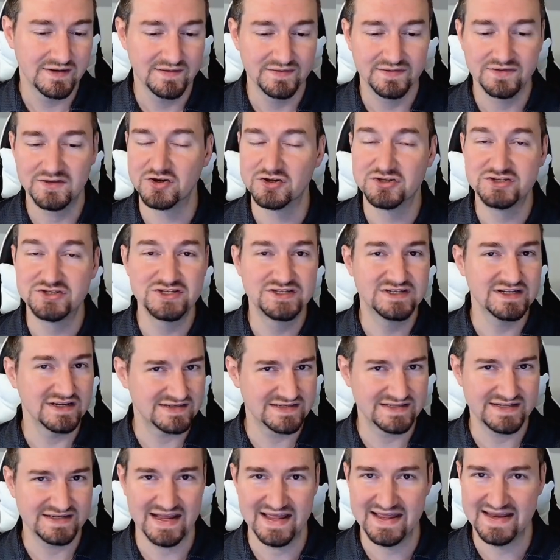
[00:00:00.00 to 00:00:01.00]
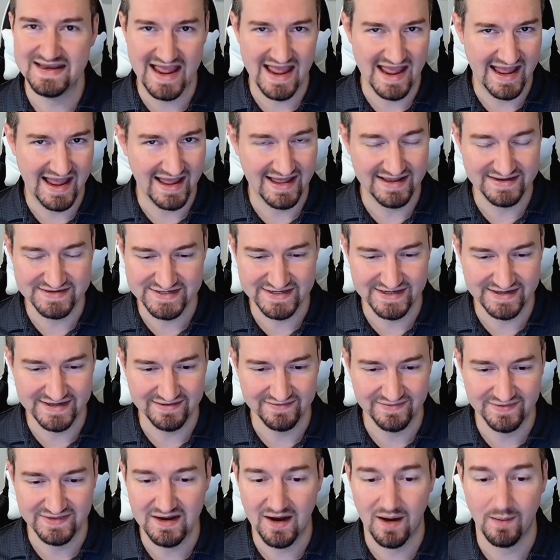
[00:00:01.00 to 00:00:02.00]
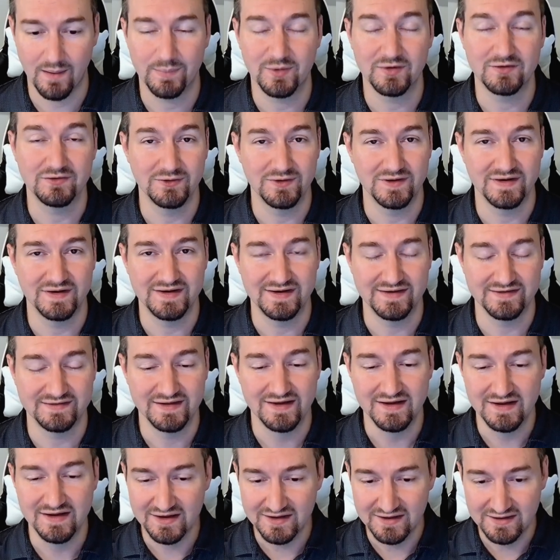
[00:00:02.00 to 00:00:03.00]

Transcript: they're just enhancing the opportunities.